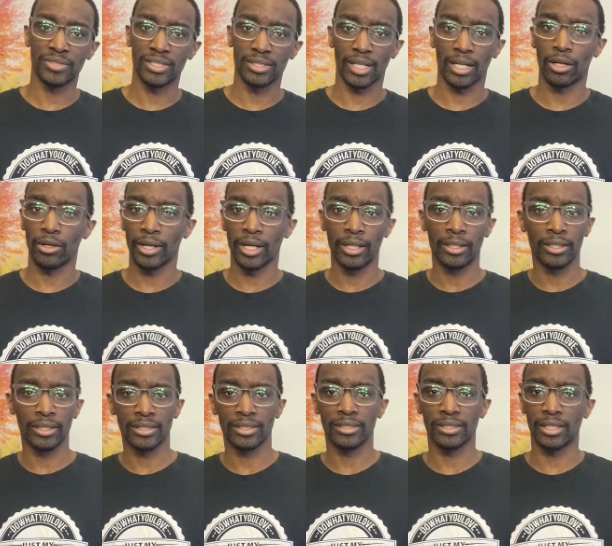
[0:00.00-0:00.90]
He's like, all right,
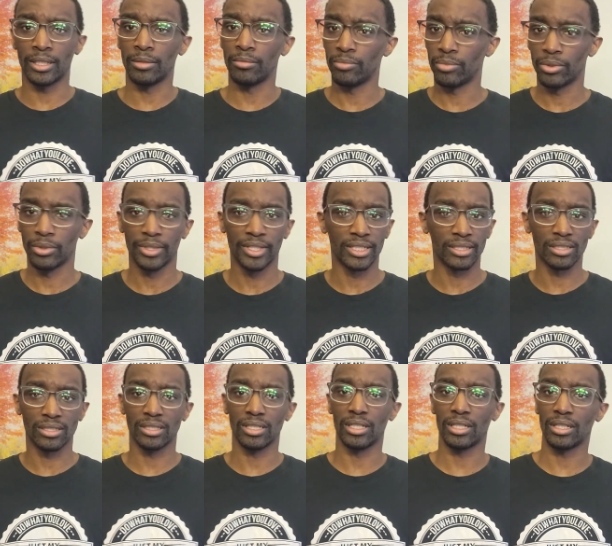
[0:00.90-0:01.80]
this is it. This
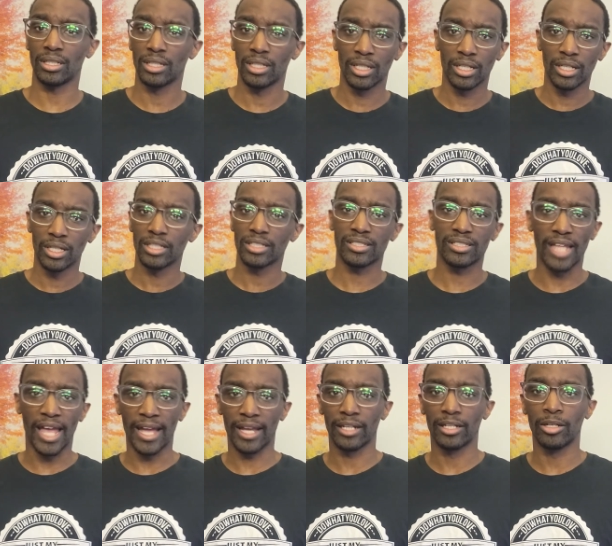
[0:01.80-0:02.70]
is it.
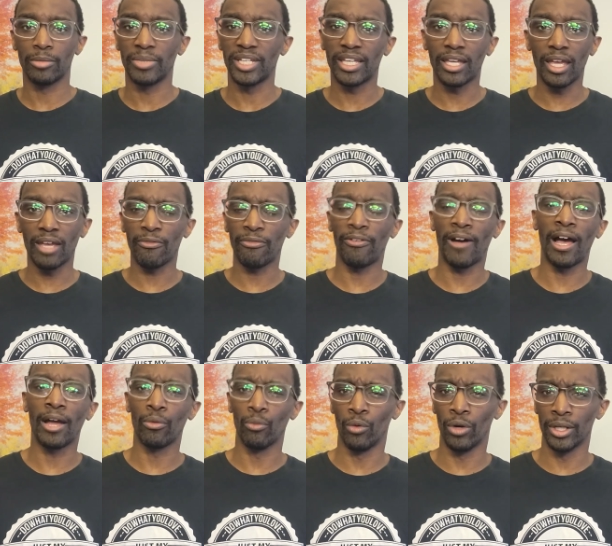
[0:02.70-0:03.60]
Snagging them. He can't
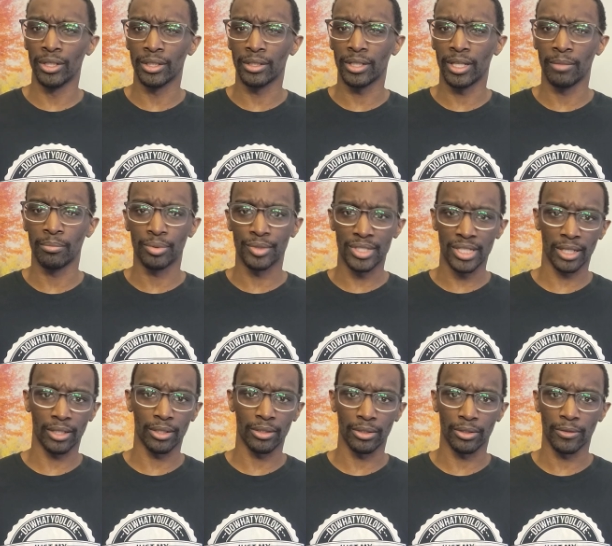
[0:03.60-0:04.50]
find one in
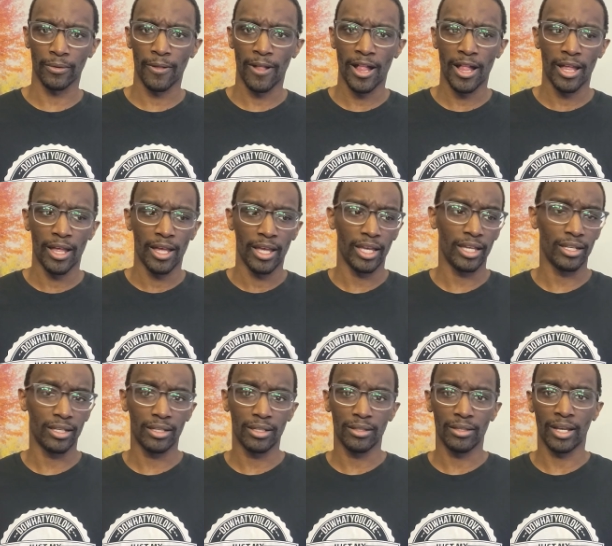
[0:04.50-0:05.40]
particular.
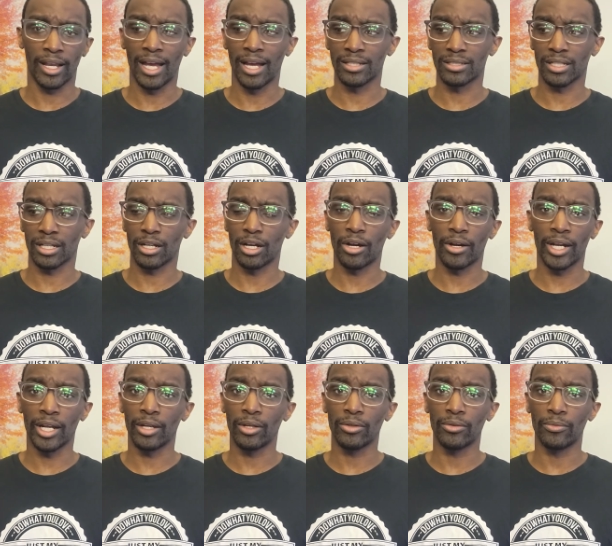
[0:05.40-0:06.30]
And the guy's like, all
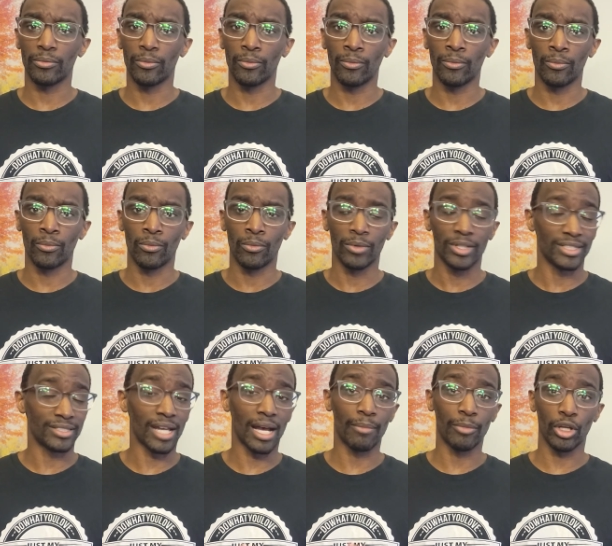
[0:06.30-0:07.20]
right,
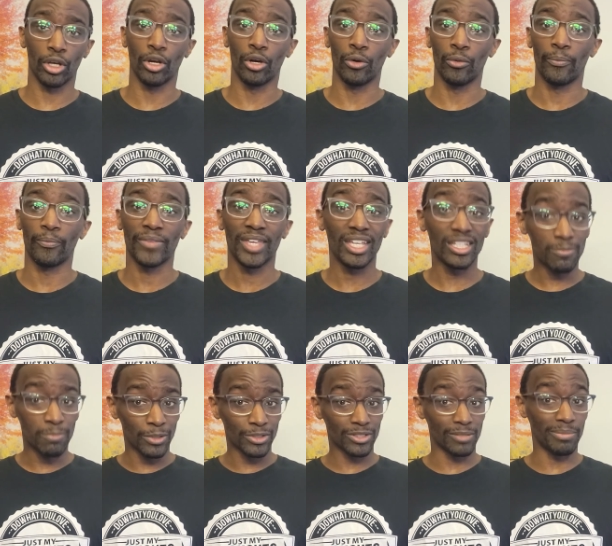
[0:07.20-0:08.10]
time to go. He's
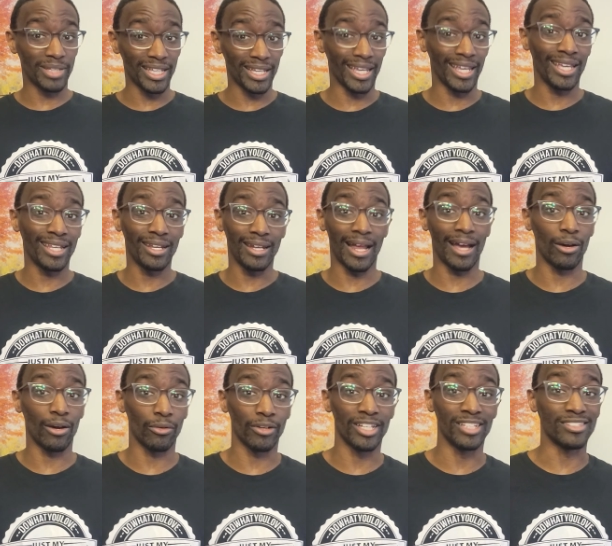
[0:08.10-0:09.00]
supposed to be in and
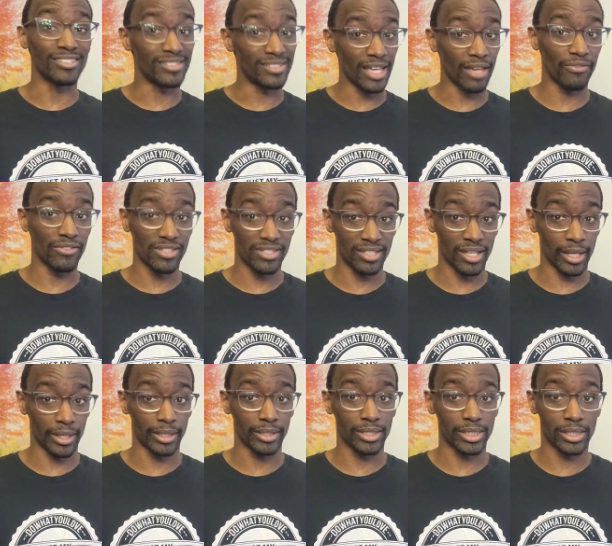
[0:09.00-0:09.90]
out in seven
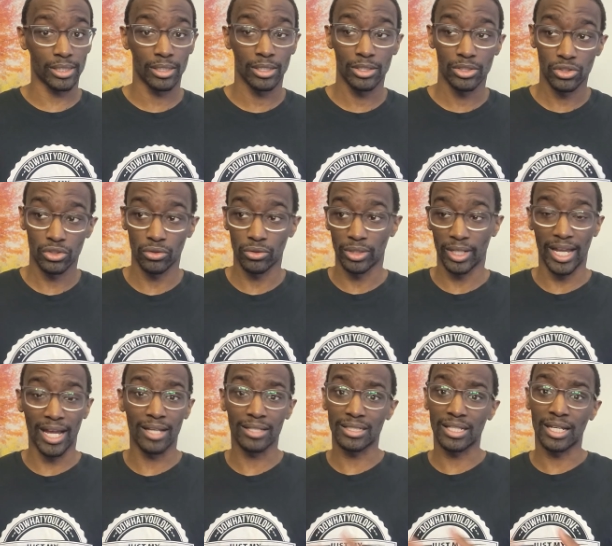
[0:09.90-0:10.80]
seconds. So the
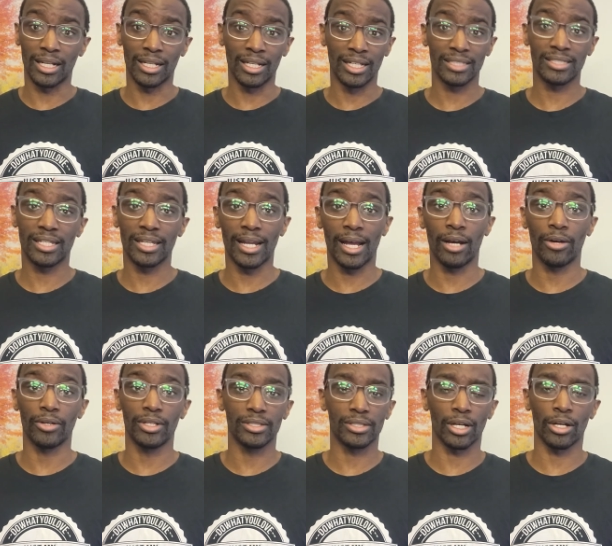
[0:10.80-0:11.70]
guy's like, let's get
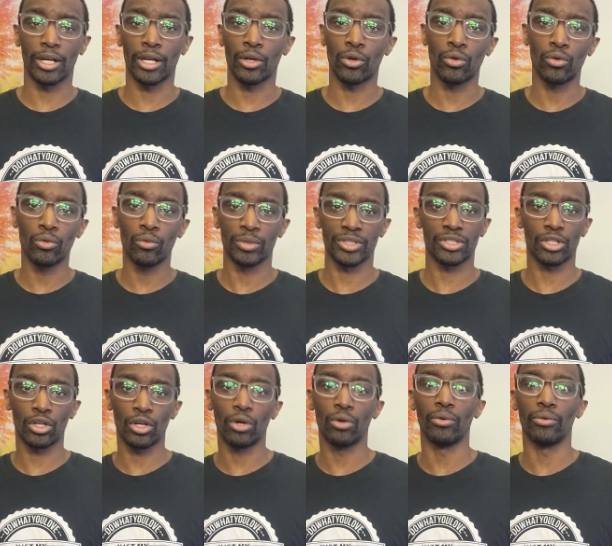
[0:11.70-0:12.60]
out. He's like, all right, cool. What's the
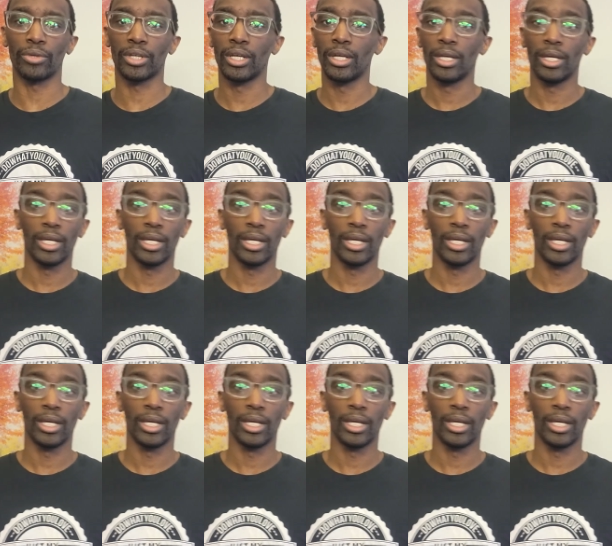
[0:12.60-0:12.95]
code?